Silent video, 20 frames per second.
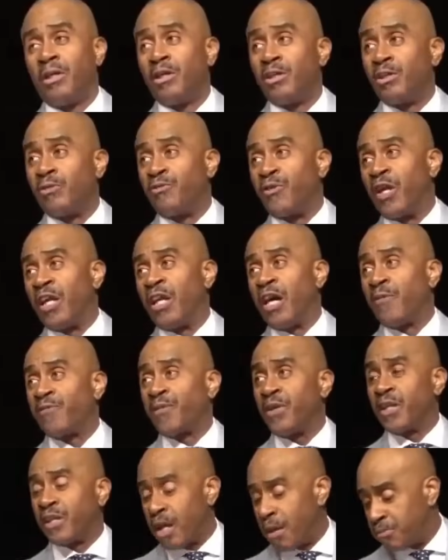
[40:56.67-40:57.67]
to
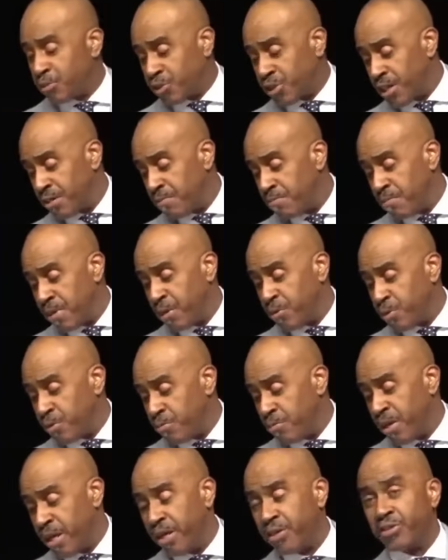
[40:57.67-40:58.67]
Philadelphia to come sit and meet with
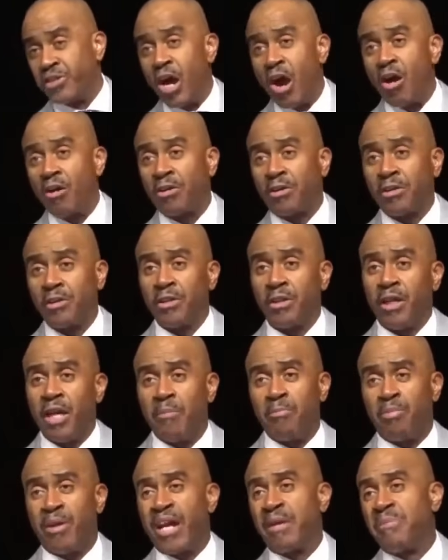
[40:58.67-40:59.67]
me and talk
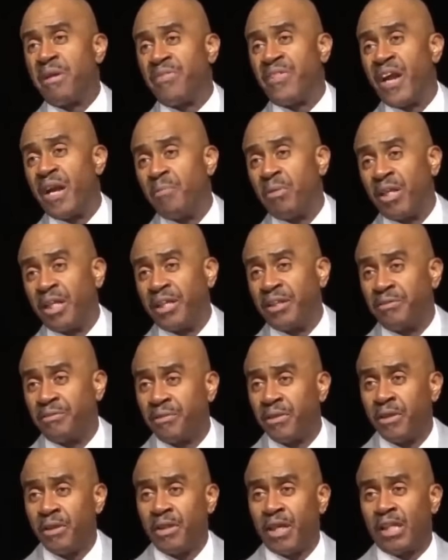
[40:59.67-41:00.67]
and bring me their belief.
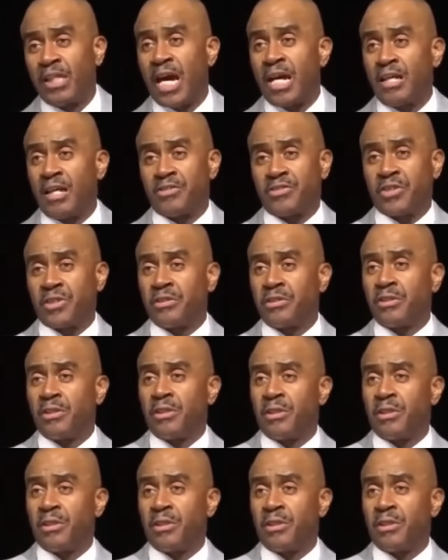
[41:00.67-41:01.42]
And I listen.